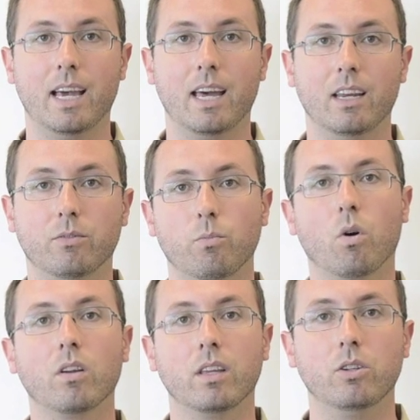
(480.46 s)
that is
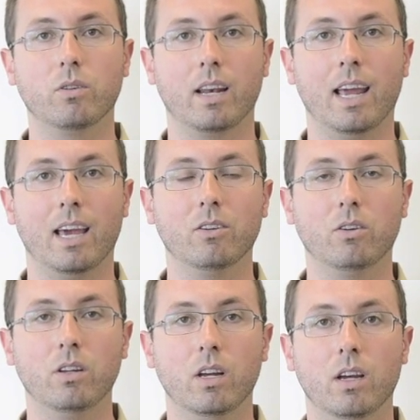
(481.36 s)
more than you can
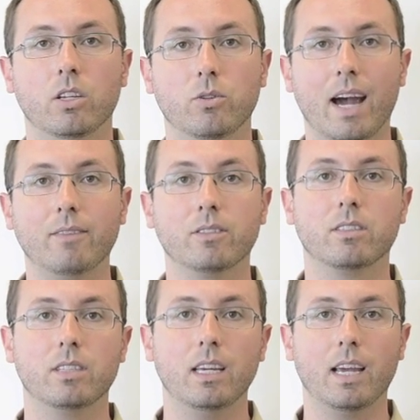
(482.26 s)
handle, you have to
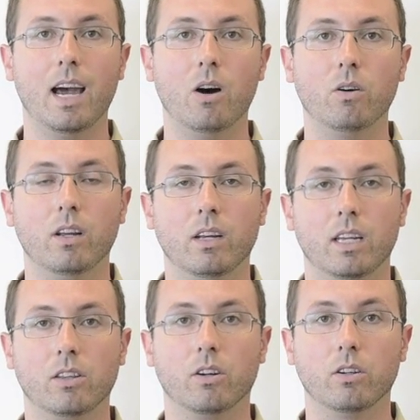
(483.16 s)
seek out,
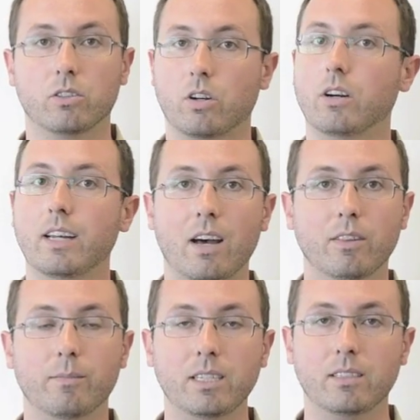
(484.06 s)
either turn down
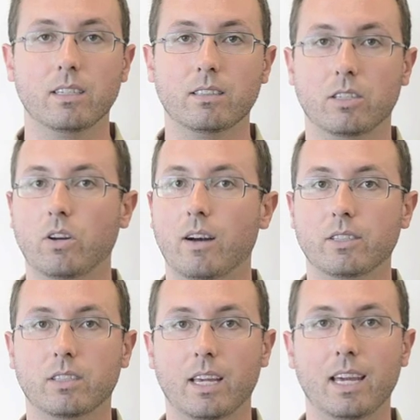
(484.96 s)
the business, and you
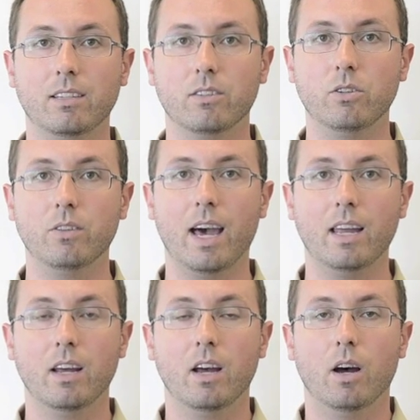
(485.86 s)
obviously hate to do
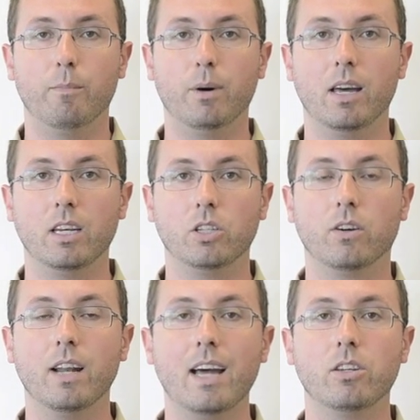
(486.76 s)
that, but
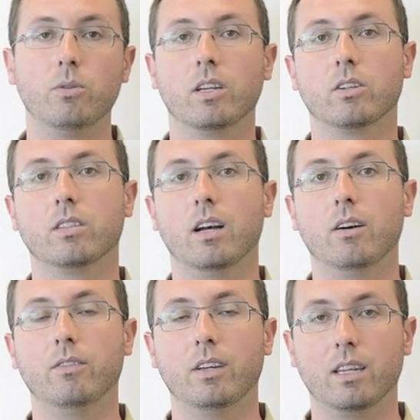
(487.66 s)
you're not doing
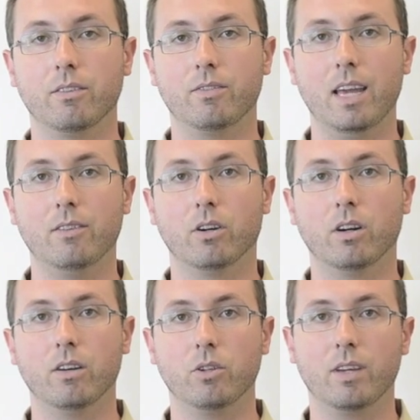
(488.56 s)
yourself any
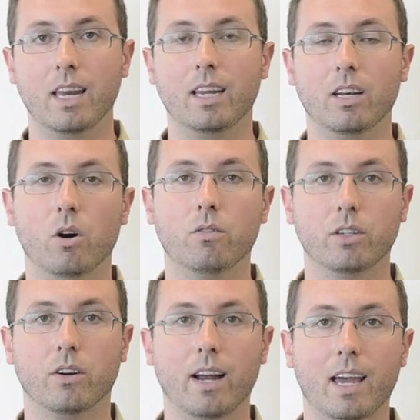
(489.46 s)
favor if you get in over
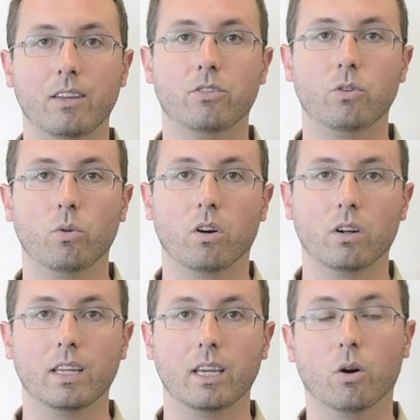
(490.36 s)
your head too
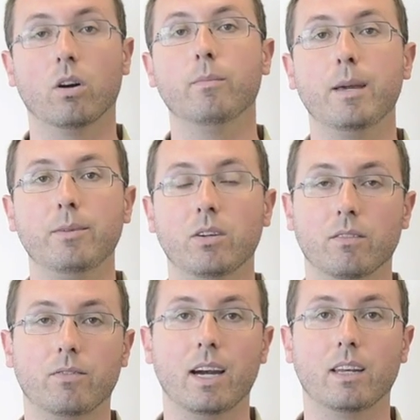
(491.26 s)
early. Or maybe you
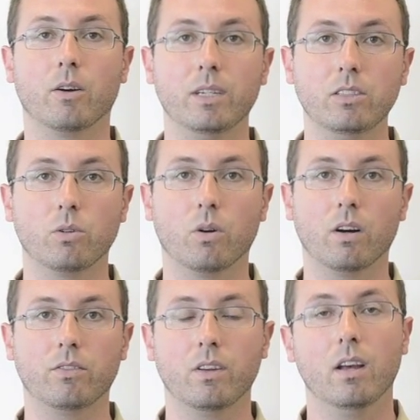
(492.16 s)
can find a
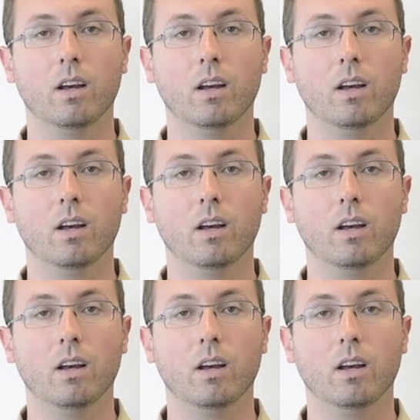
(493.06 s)
resource.